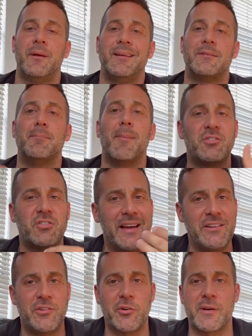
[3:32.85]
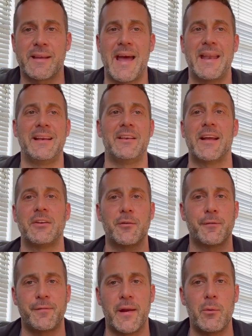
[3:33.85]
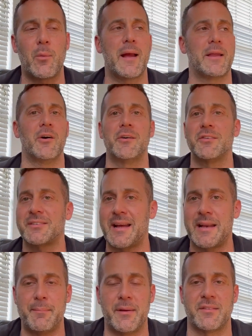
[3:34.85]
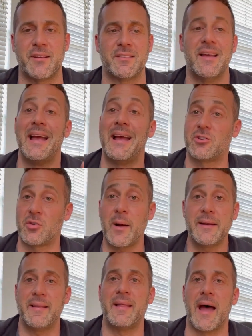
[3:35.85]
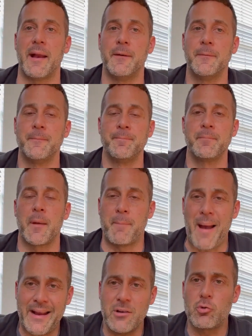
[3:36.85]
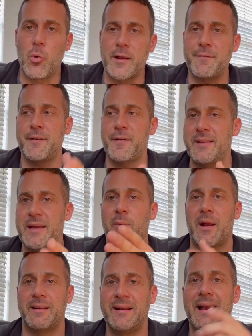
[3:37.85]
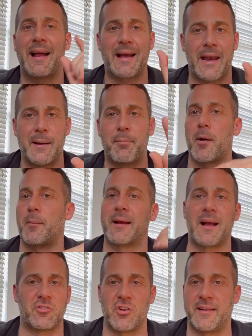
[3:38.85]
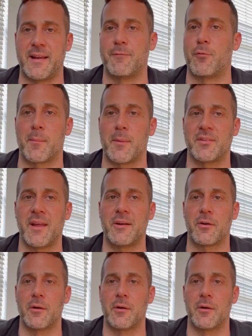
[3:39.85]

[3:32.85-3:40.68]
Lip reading: It's much easier to get it. You get your feet wet. You understand the business. And so I did that. Back in 2015 when I did, I got an apartment, got shut down 4 months later.